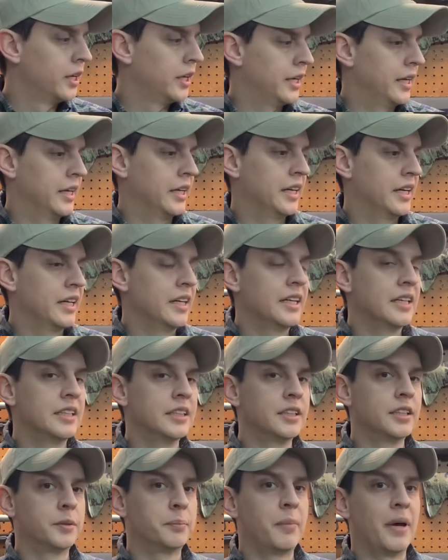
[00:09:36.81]
It
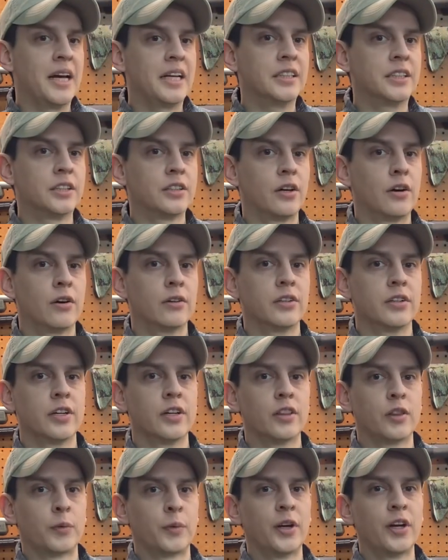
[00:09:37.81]
is based on the
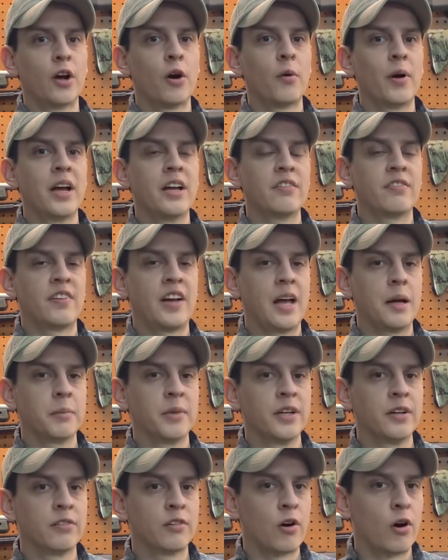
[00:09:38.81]
308
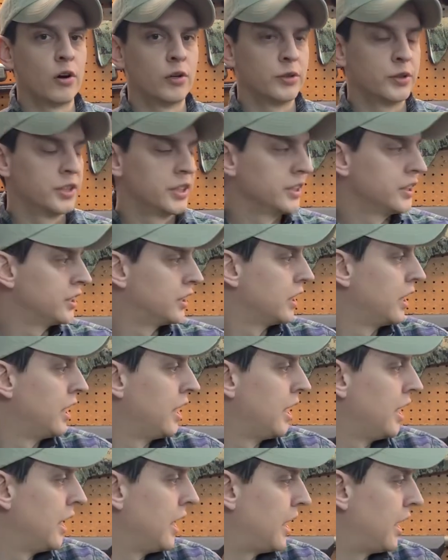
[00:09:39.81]
family of cartridges,
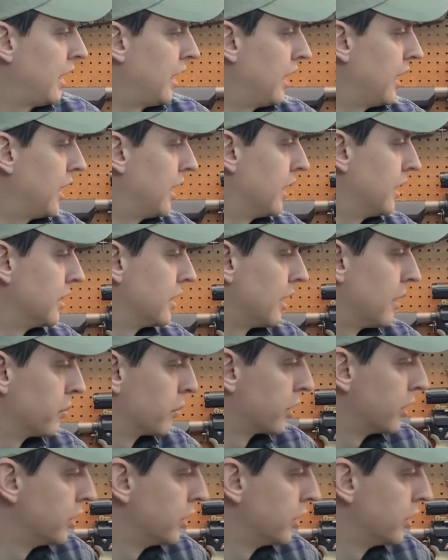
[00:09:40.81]
and I'm going